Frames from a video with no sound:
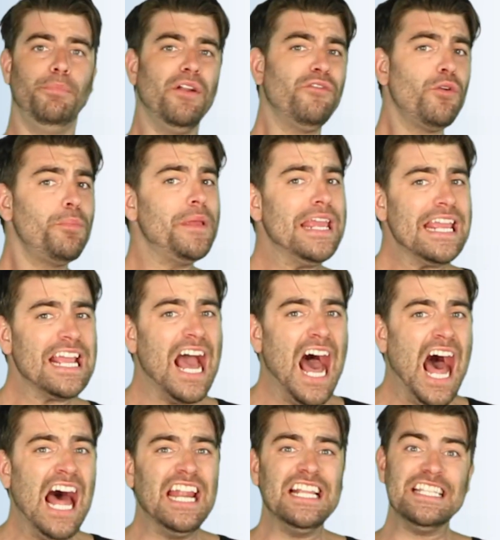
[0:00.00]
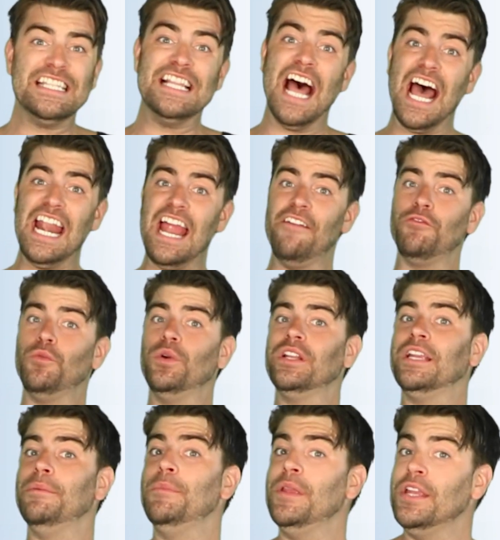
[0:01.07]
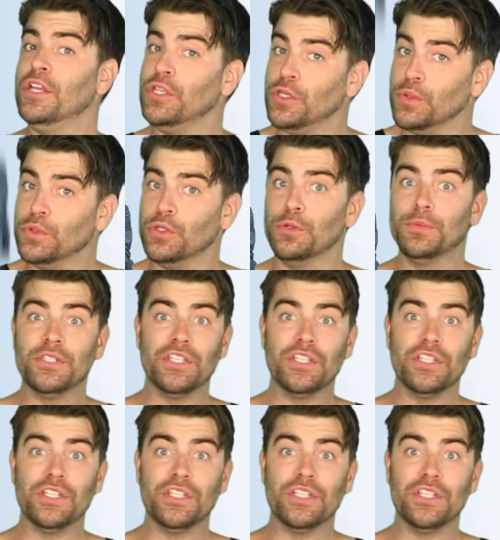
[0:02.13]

But if we're being honest, not everyone can be a YouTube